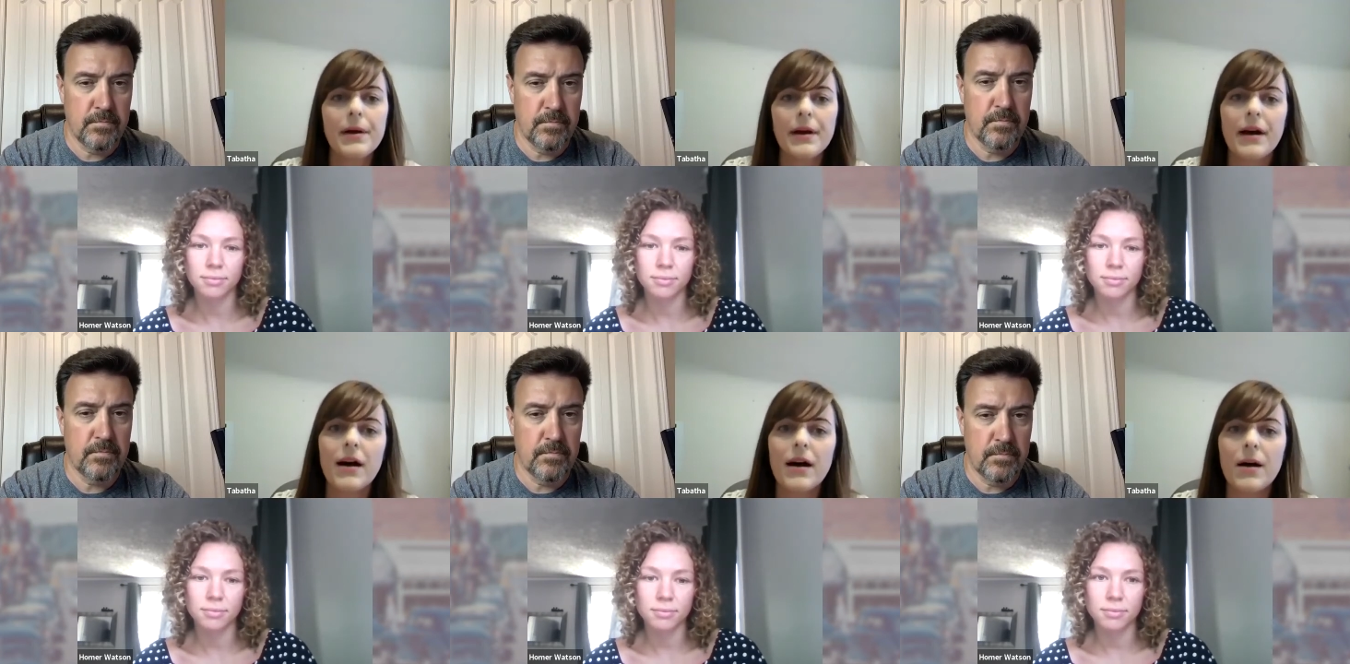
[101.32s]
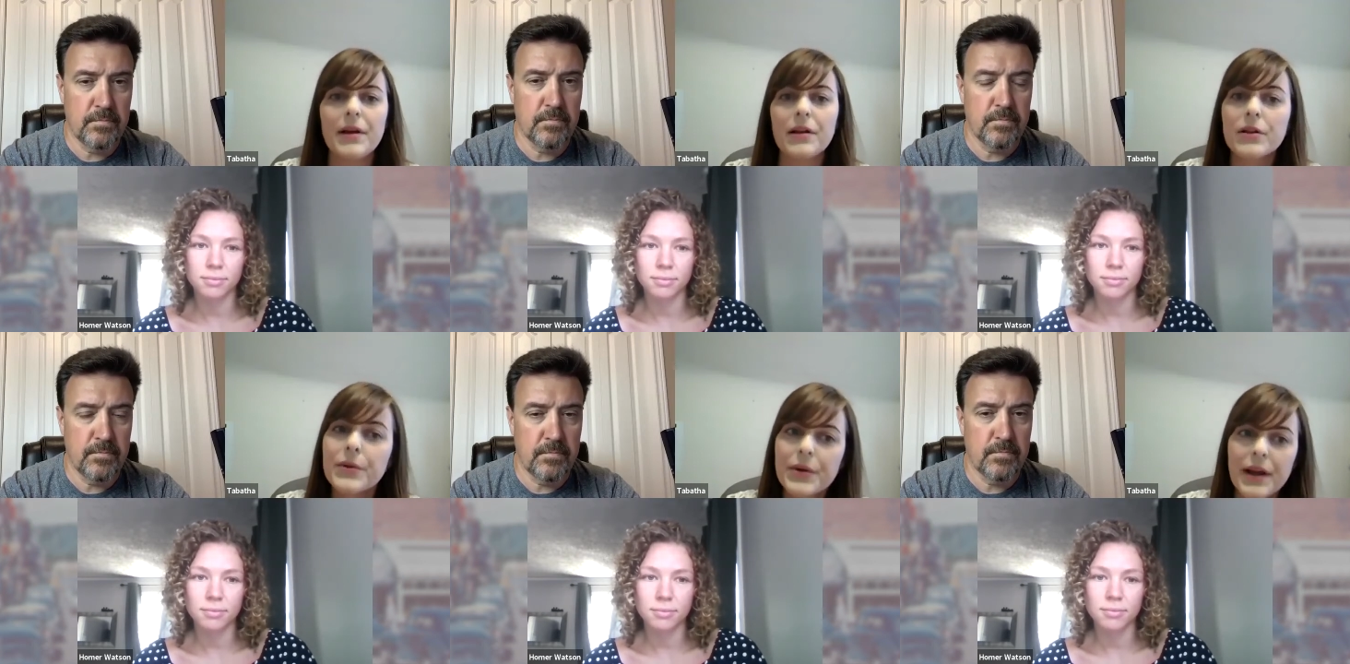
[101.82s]
Speaker 1: um,
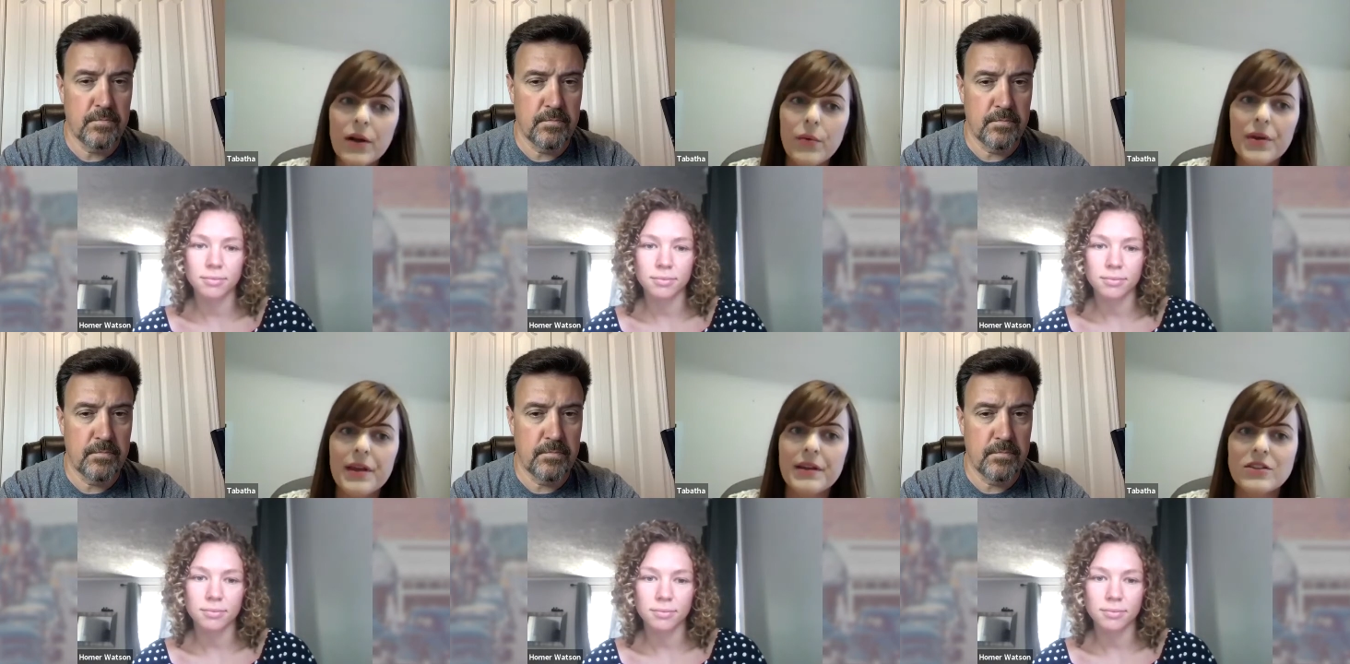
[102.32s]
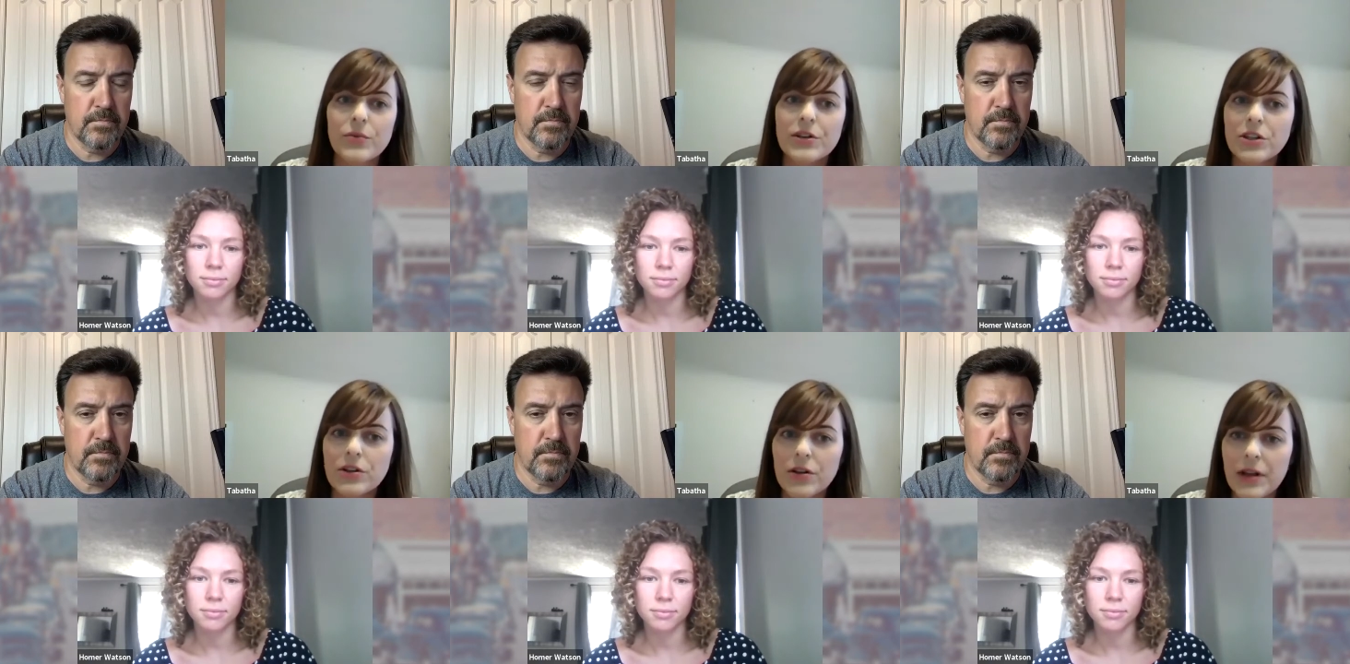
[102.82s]
including with his
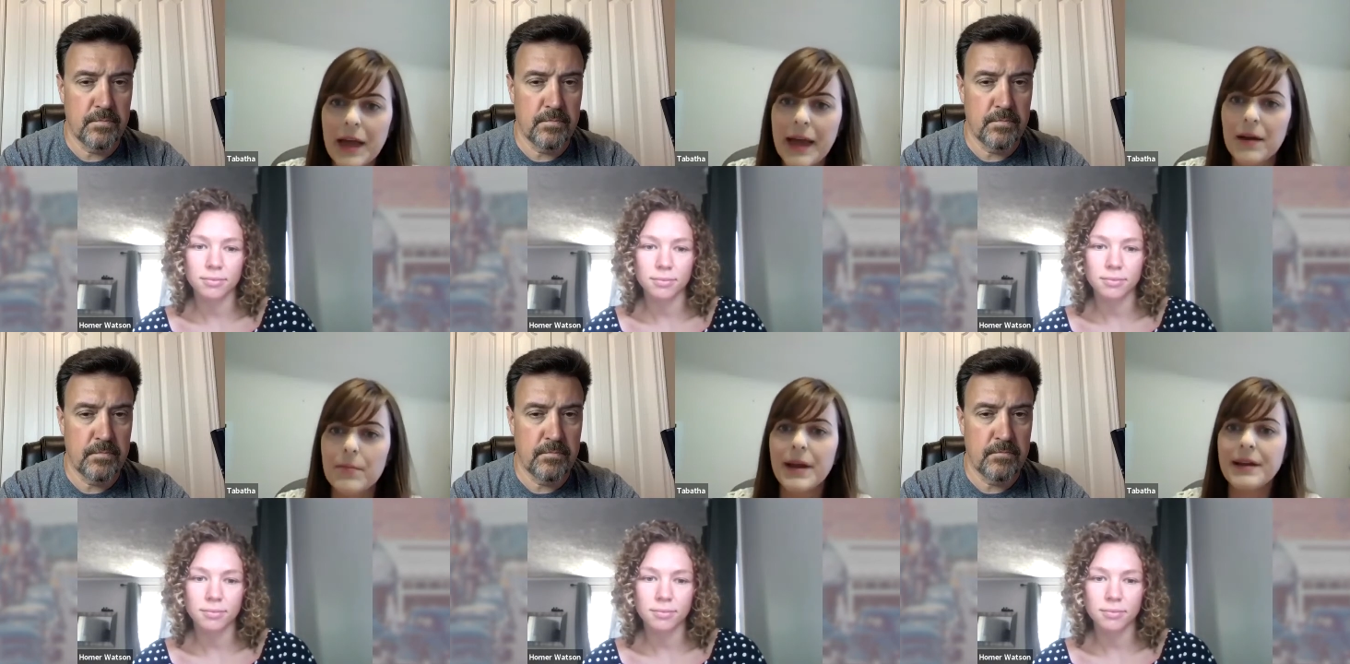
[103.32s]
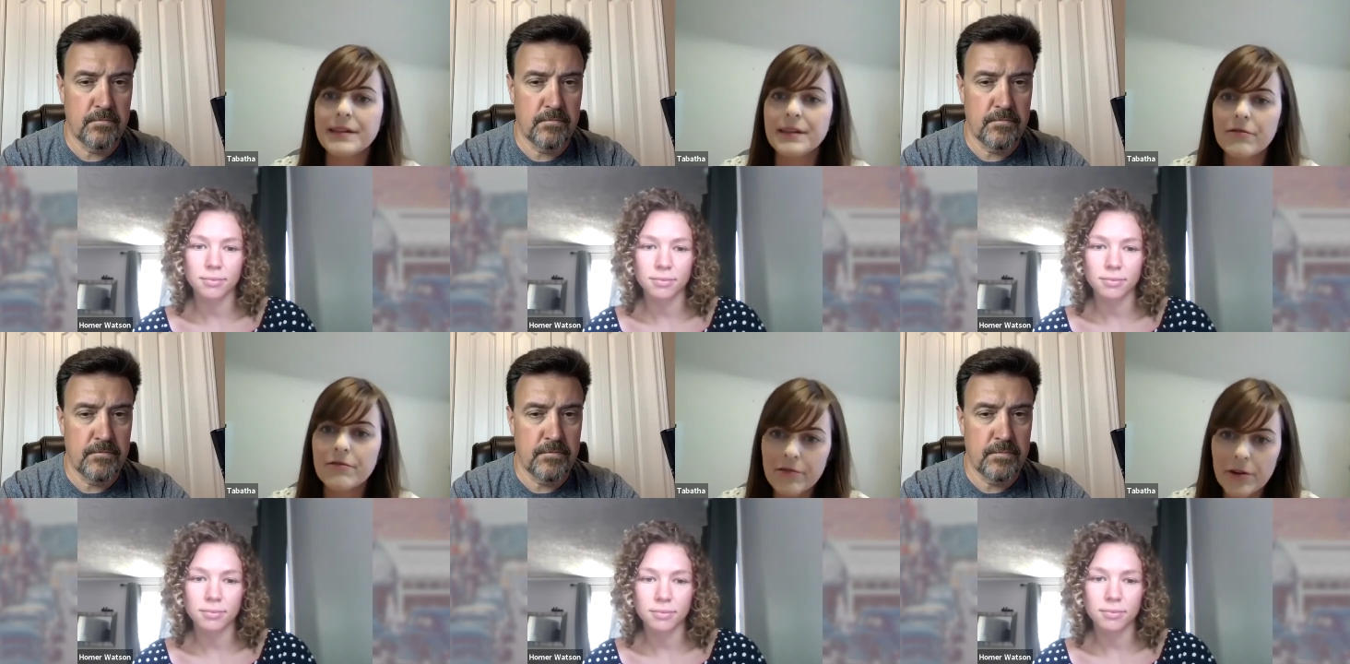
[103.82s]
original hand painted
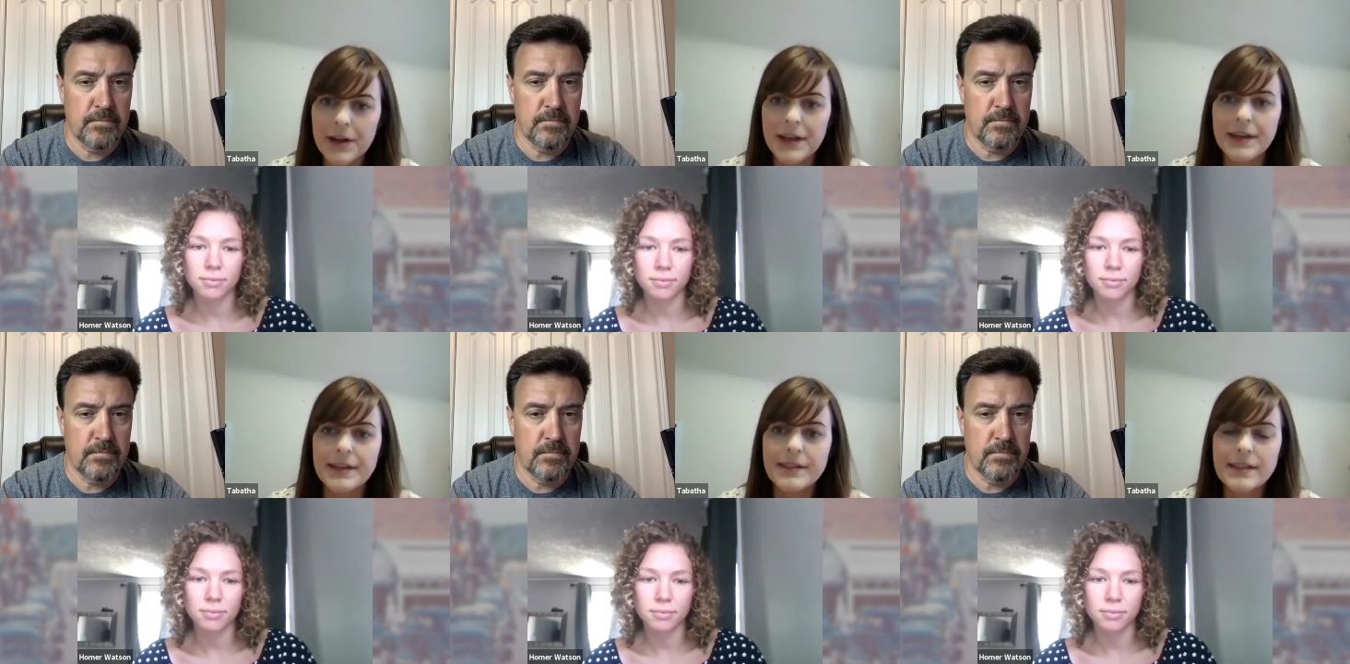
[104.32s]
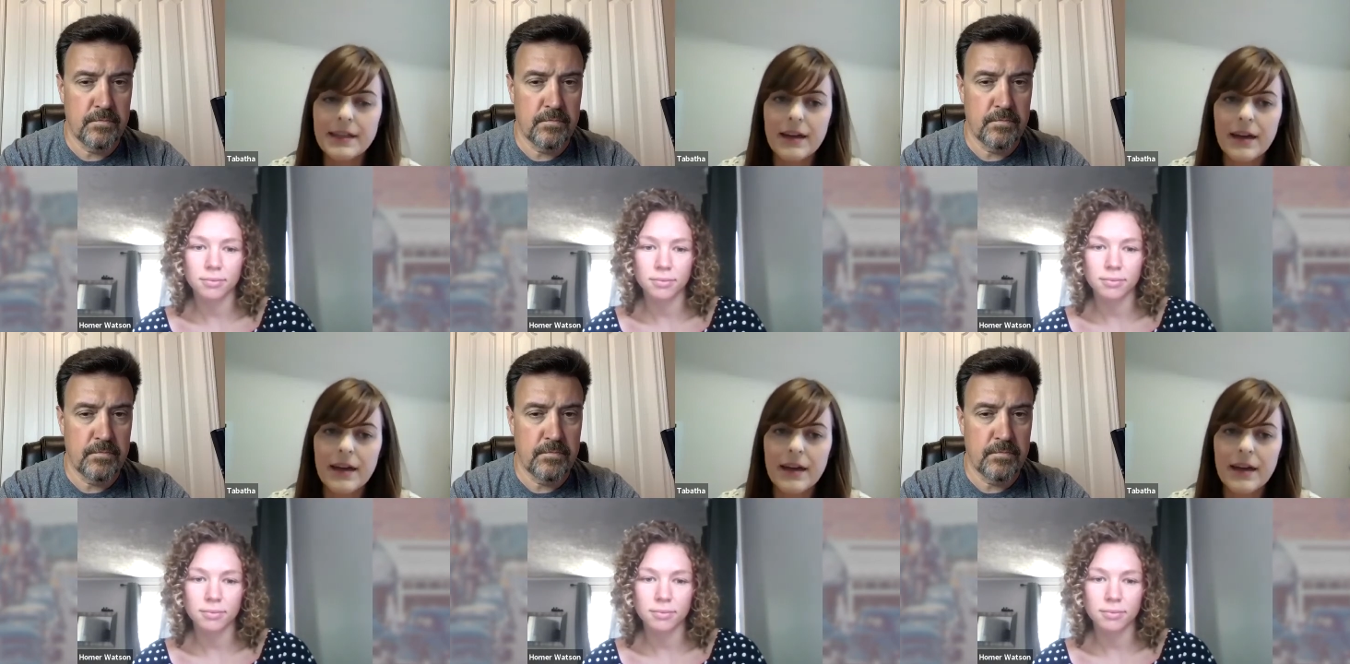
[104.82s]
frieze